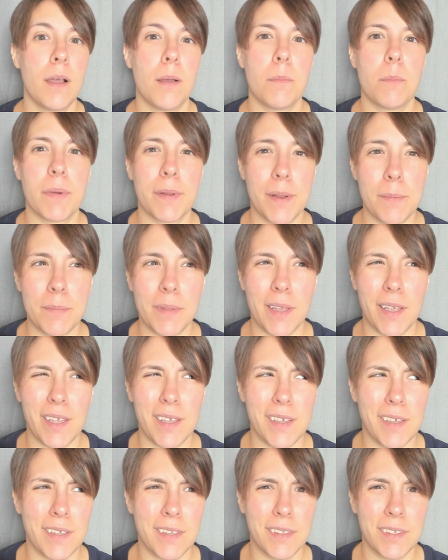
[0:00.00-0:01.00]
But I'm like,
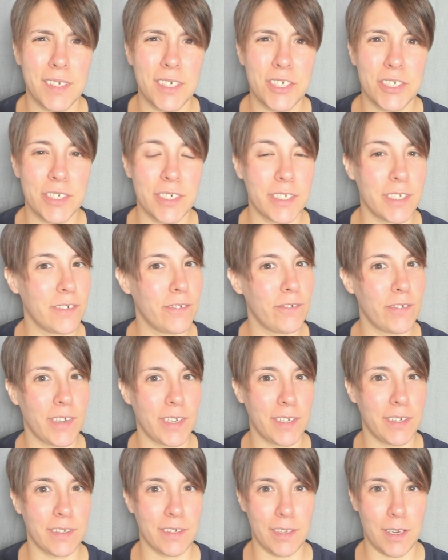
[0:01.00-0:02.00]
at least she didn't
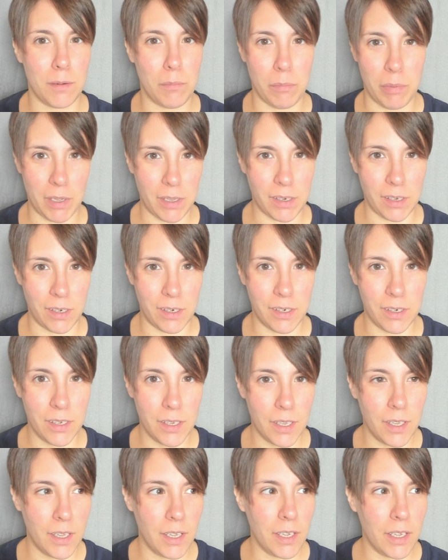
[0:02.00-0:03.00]
find a dead body,
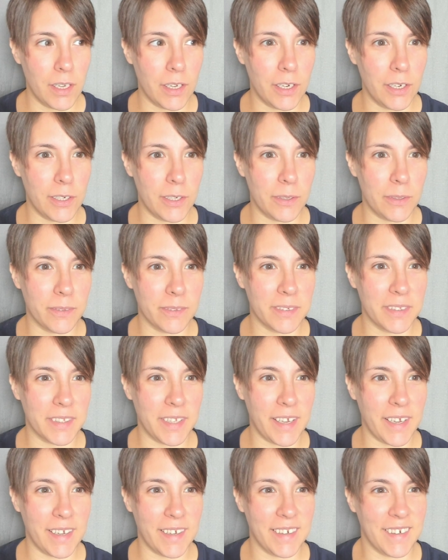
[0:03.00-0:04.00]
you know,
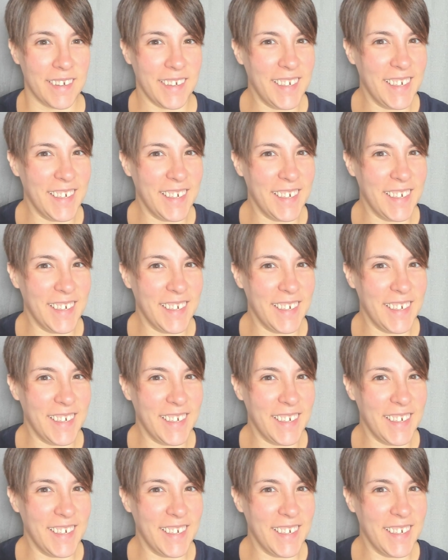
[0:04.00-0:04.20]
like...